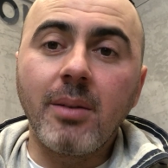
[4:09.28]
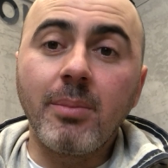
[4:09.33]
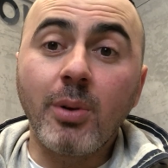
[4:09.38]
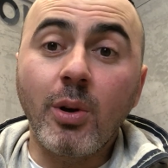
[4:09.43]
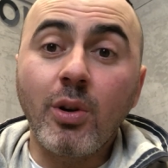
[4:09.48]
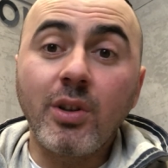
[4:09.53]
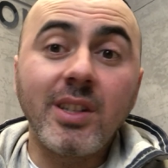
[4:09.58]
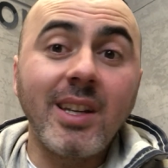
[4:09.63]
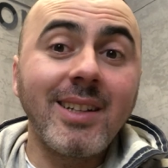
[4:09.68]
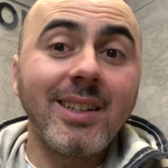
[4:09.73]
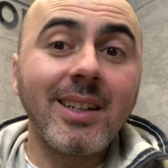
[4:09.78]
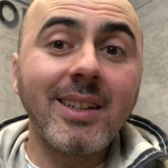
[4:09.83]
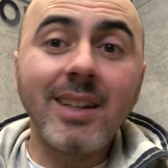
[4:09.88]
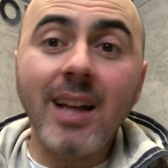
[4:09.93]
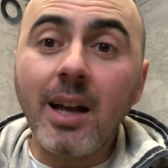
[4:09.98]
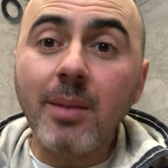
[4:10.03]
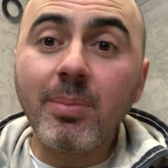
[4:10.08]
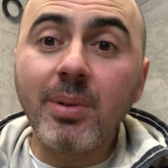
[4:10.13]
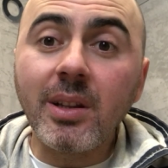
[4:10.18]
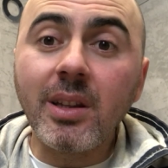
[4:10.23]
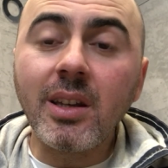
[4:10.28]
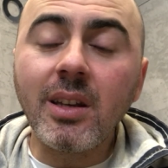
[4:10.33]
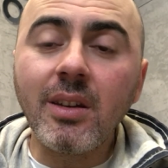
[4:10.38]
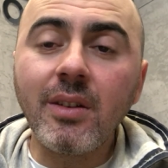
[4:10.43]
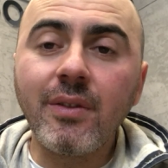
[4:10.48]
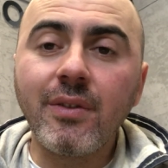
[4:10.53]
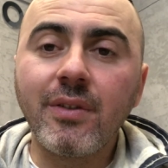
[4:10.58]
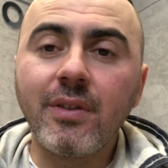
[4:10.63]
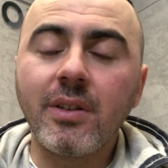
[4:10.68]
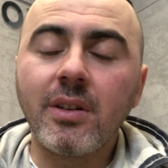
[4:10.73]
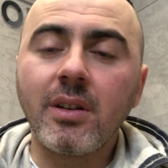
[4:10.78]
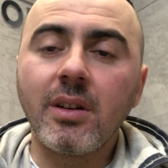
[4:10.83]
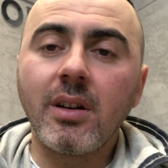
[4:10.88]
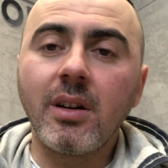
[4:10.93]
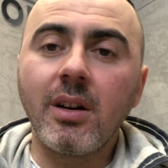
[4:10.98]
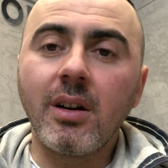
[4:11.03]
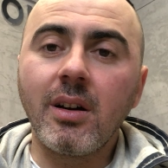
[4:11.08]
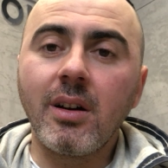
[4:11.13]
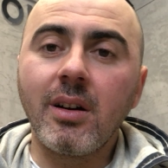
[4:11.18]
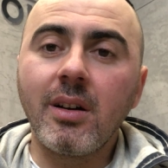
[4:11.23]
because they did not believe
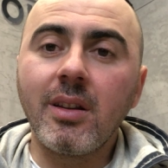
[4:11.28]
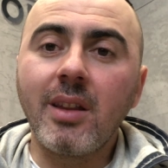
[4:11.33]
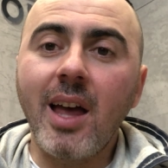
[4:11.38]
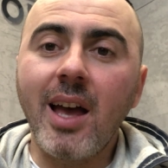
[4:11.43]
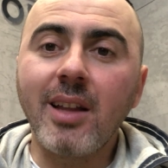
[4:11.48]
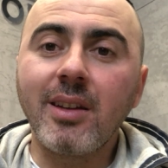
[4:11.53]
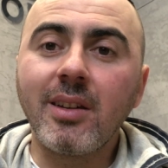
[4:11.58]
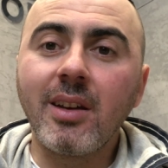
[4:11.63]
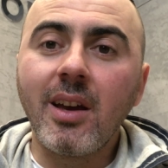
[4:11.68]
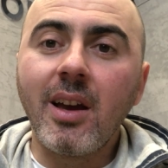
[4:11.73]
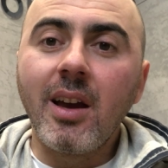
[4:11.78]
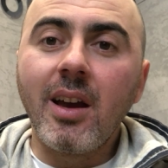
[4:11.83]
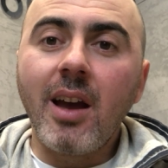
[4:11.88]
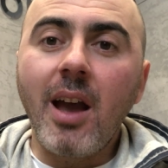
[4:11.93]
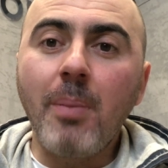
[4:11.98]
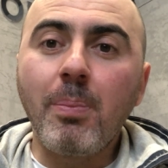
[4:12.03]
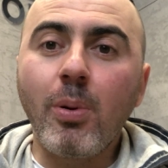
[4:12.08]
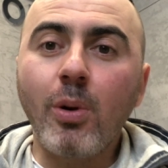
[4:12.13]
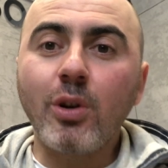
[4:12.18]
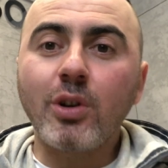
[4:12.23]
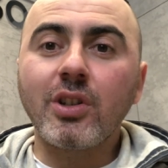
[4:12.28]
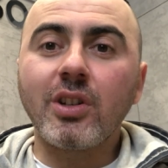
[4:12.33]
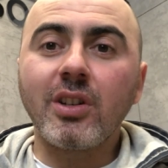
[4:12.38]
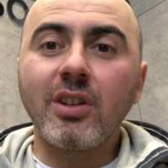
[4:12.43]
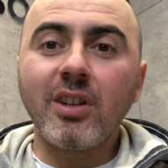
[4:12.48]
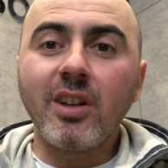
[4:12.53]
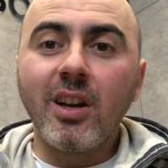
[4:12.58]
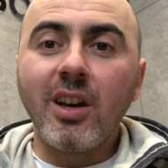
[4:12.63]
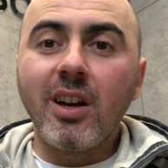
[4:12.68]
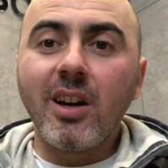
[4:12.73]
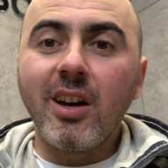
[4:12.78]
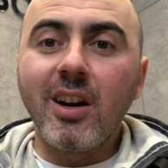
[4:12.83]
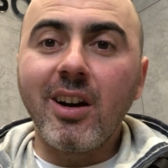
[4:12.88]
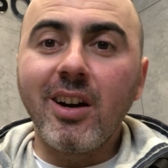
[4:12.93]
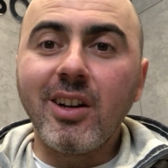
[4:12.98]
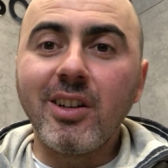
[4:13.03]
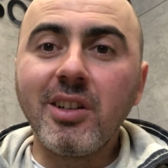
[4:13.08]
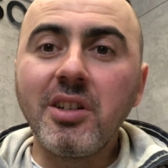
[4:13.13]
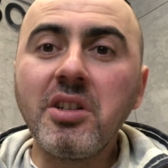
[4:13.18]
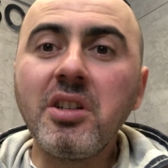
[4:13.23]
that a person
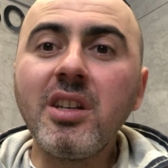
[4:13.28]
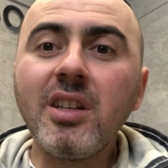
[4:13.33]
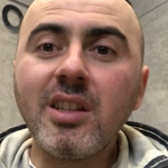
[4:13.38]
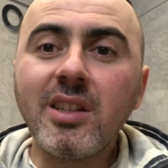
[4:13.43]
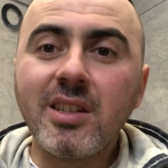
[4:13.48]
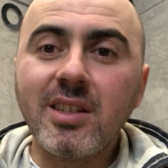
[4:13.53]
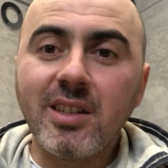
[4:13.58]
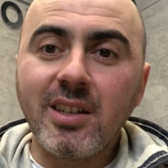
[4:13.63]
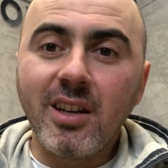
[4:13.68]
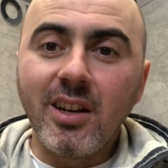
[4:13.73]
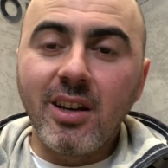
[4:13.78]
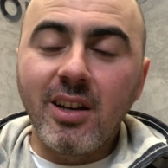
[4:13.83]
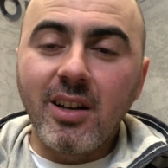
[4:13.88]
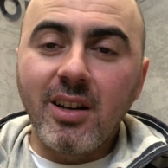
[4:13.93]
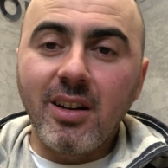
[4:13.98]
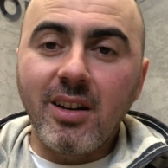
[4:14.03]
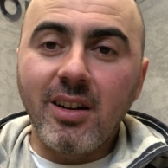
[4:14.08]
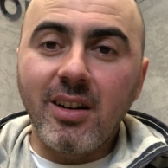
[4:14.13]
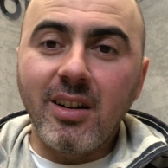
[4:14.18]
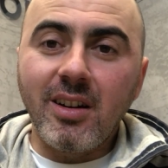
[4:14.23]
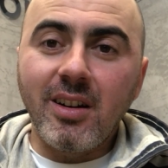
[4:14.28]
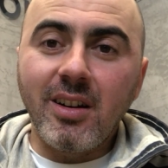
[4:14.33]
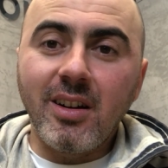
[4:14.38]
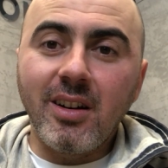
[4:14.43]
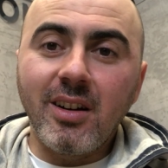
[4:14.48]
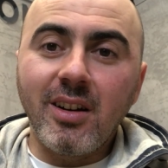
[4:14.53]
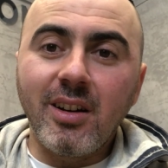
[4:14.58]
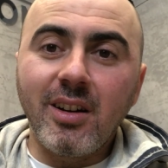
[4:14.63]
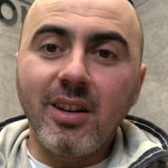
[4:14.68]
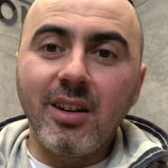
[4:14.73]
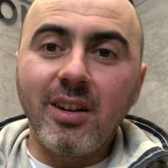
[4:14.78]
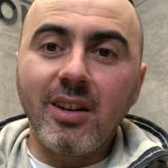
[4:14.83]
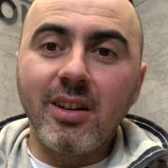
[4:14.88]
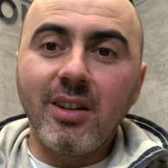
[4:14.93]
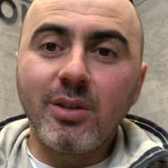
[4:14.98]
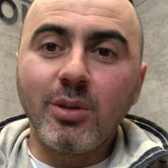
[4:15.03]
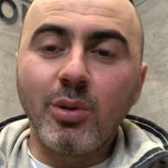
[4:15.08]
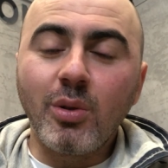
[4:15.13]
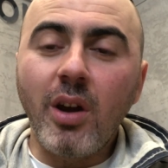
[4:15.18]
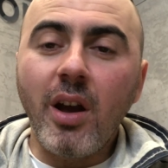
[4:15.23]
needs
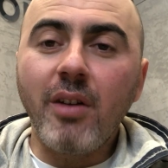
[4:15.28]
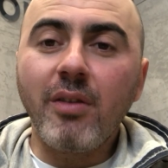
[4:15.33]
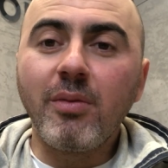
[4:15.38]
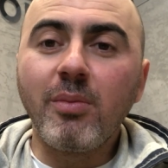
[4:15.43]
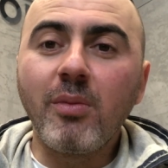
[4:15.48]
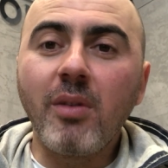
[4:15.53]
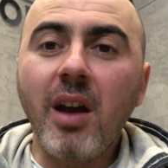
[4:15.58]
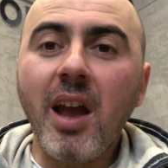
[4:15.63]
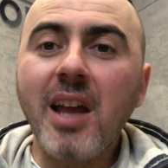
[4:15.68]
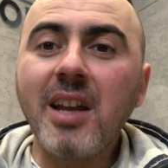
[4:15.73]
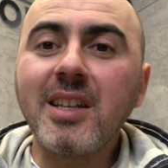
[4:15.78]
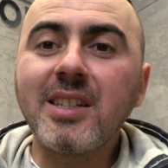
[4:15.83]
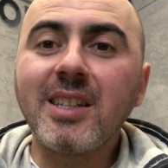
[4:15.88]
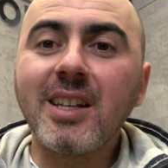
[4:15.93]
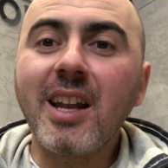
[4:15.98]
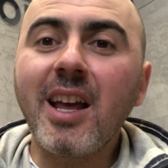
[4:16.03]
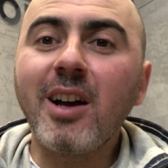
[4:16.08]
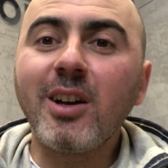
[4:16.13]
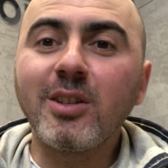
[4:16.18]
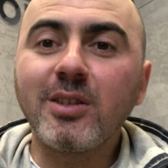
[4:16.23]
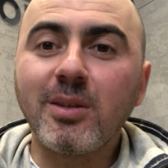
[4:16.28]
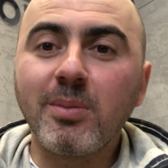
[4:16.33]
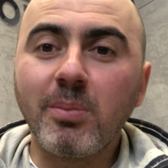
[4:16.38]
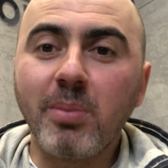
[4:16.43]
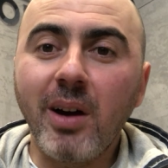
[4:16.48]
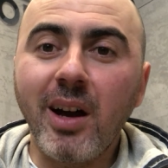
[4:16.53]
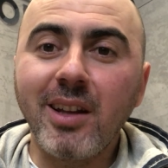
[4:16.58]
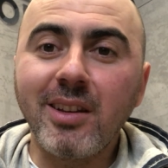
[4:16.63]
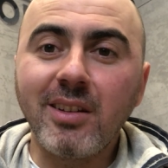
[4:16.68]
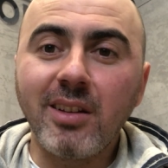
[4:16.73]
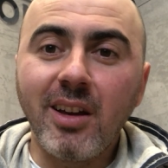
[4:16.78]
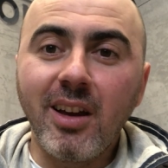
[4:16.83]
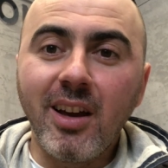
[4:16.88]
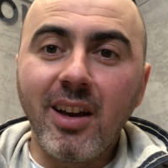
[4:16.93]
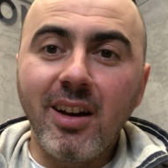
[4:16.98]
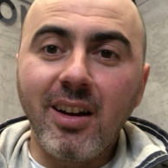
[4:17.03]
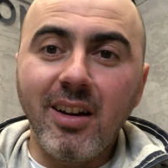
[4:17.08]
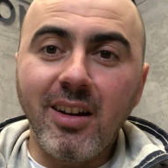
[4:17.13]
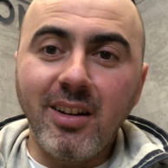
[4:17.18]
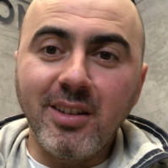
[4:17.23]
to have anything else but
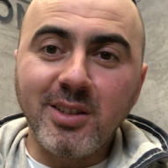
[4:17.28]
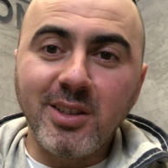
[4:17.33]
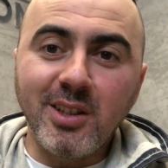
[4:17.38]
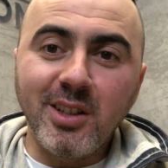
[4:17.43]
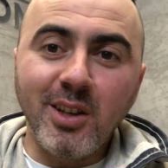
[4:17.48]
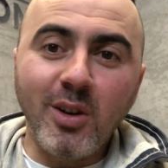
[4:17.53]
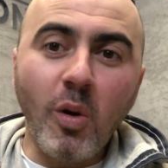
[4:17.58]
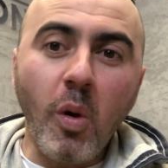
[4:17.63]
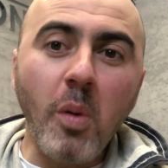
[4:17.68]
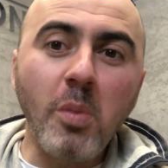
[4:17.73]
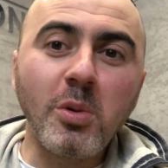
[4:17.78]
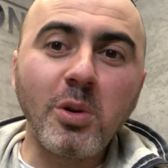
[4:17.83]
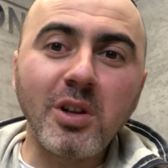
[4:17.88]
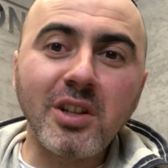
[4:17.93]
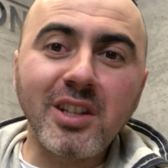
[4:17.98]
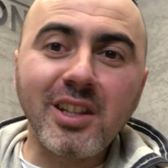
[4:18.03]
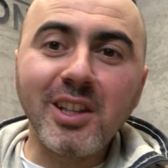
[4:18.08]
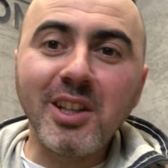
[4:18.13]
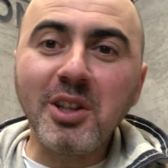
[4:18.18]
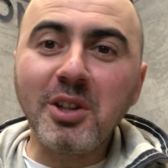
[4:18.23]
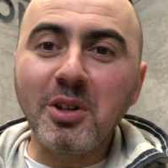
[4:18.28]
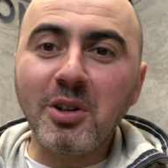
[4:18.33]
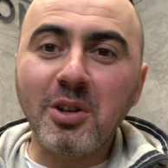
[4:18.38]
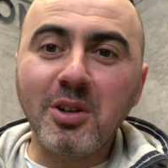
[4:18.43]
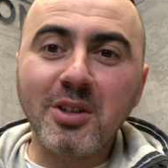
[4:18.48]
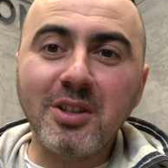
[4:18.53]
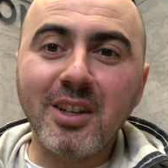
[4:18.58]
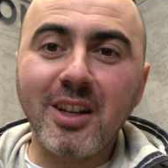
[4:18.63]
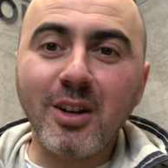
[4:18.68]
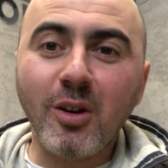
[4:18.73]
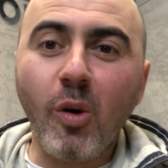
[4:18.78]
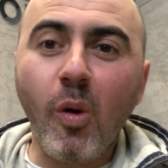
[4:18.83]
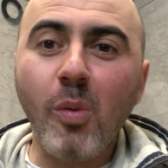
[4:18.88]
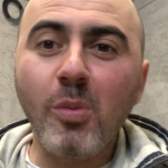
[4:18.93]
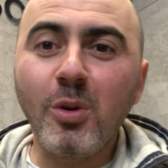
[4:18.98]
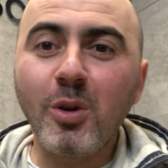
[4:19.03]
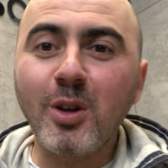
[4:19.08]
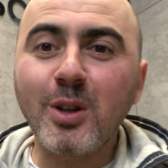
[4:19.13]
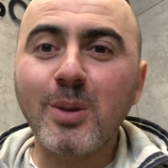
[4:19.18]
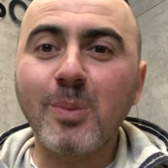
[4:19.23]
the communist leaders and
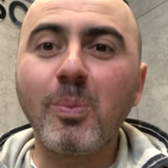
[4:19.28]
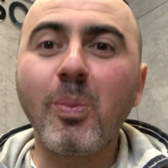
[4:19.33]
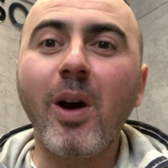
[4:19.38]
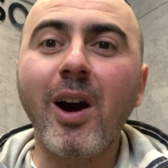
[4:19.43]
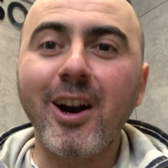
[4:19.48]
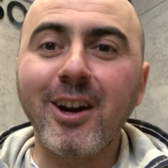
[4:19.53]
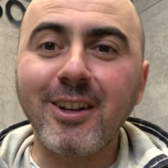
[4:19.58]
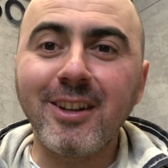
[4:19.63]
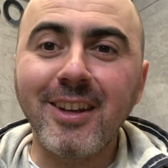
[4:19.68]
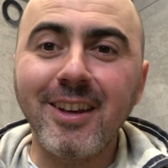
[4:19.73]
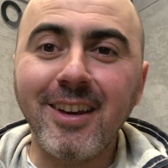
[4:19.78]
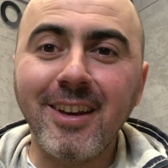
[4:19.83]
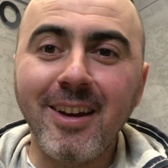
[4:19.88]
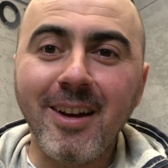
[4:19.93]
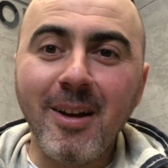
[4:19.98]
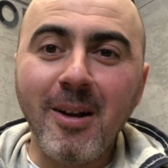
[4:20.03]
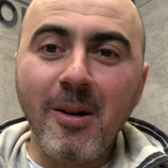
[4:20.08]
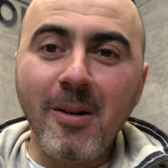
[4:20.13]
communist party